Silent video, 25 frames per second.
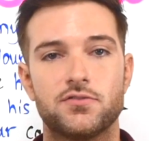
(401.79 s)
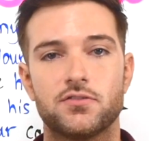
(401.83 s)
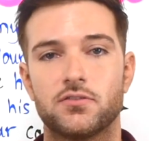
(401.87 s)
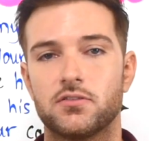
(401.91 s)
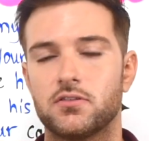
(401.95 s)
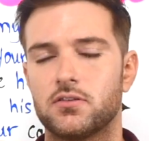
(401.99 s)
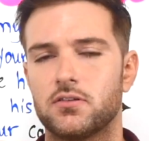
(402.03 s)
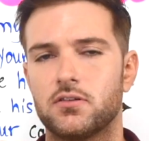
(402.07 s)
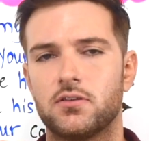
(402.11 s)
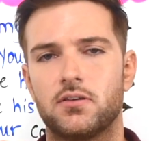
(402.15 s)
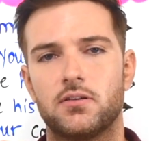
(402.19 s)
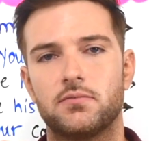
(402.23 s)

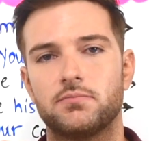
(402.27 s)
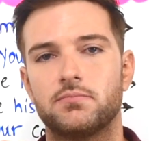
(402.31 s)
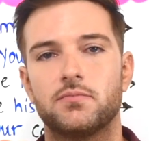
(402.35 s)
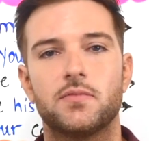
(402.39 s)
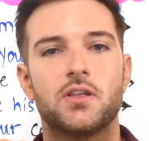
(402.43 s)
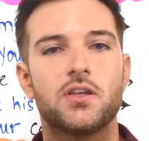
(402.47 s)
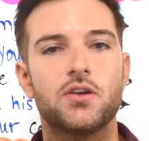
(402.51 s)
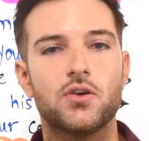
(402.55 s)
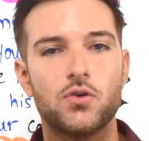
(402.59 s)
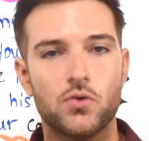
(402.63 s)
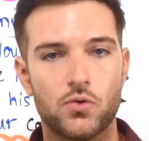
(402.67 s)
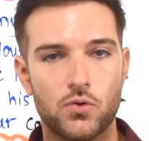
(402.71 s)
or
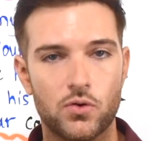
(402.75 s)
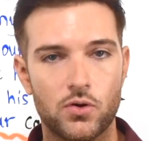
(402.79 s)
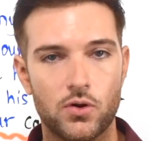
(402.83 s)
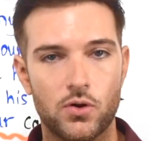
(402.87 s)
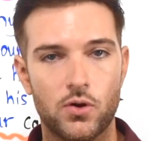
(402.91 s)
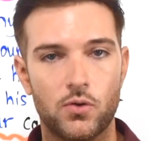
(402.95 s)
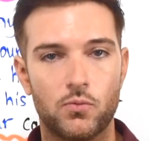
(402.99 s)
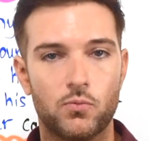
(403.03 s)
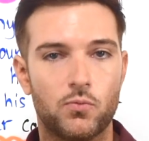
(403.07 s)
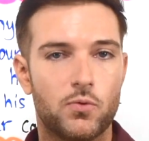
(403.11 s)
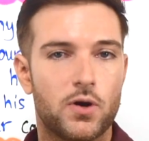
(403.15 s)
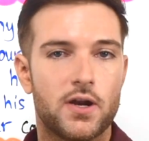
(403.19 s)

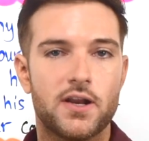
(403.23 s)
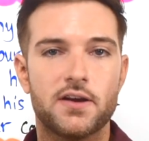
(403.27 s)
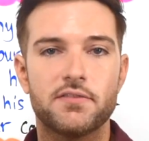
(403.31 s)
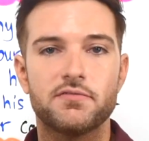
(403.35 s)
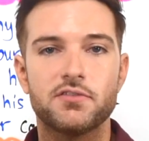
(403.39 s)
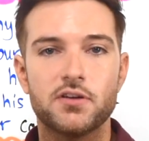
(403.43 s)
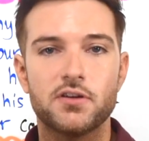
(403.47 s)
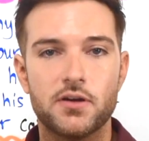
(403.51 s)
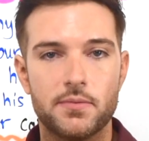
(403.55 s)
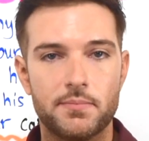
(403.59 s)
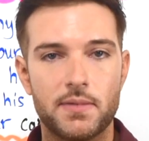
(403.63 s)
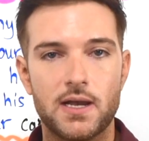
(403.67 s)

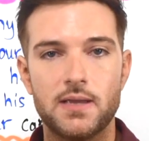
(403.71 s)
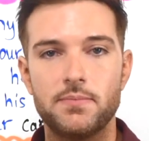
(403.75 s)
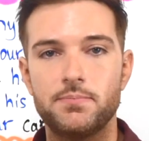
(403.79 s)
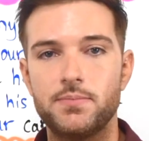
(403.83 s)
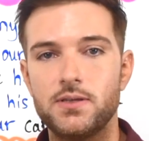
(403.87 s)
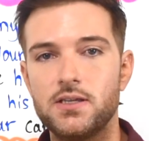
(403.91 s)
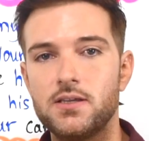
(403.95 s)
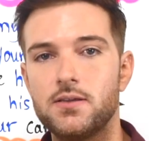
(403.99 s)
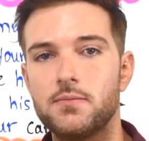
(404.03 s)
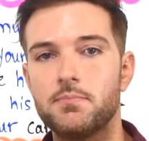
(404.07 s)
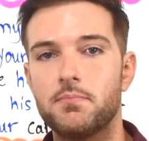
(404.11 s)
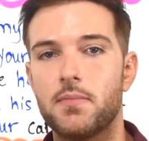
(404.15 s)
whatever it might be.